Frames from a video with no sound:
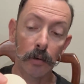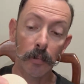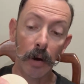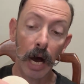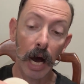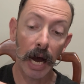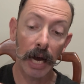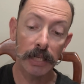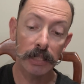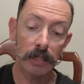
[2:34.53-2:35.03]

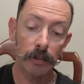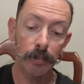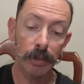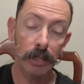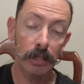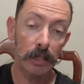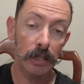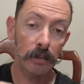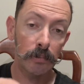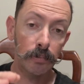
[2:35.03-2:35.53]
I
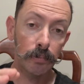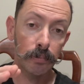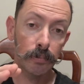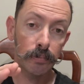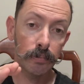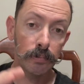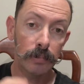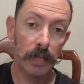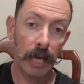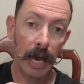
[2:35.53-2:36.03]
typically
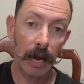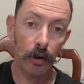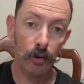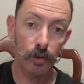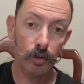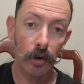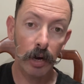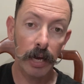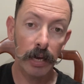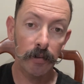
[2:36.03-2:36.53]
towel
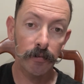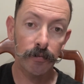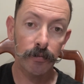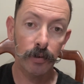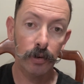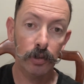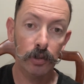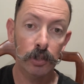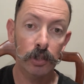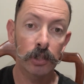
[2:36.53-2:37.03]
dry it
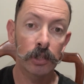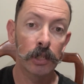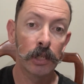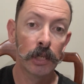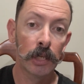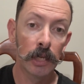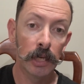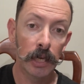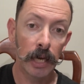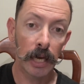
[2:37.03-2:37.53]
first
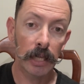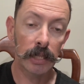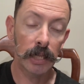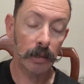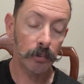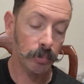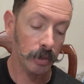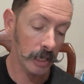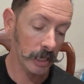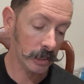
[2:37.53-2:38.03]
and then
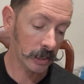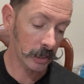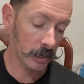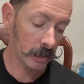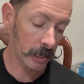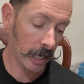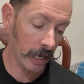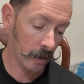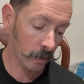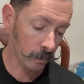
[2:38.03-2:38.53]
place it
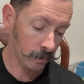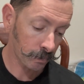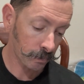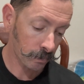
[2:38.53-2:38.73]
down,